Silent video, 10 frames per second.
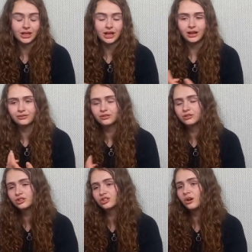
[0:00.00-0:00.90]
After the
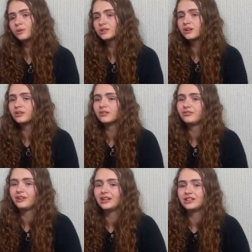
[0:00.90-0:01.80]
show had gone
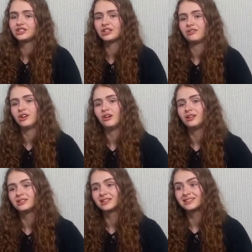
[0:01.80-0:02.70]
off air, Jerry
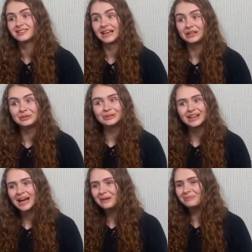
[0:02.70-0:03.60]
Holland said Daniel
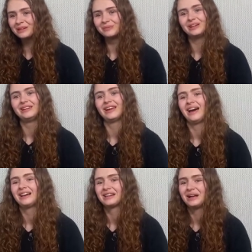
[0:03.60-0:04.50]
Kaplan wanted to
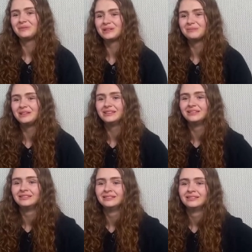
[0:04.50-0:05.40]
hang out with me
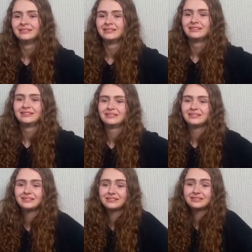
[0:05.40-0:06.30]
and
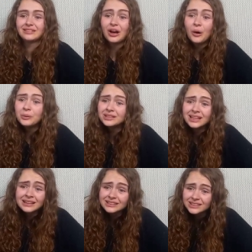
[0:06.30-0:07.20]
I was
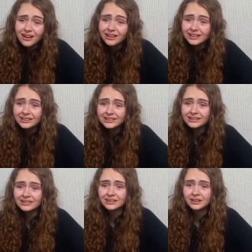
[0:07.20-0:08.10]
excited.
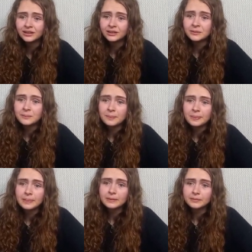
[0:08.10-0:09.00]

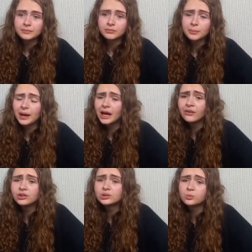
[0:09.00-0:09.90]
My
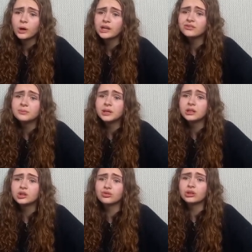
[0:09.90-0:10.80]
parents waited for me in
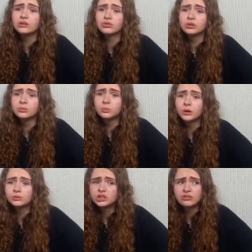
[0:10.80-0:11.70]
the green room
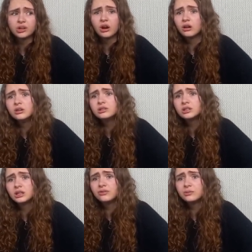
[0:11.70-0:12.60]
while Jerry Holland
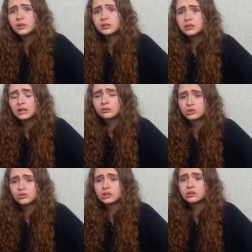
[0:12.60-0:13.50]
delivered me to Daniel's
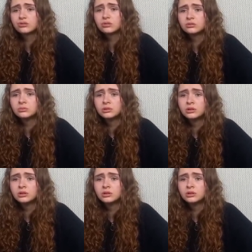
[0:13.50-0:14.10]
dressing room.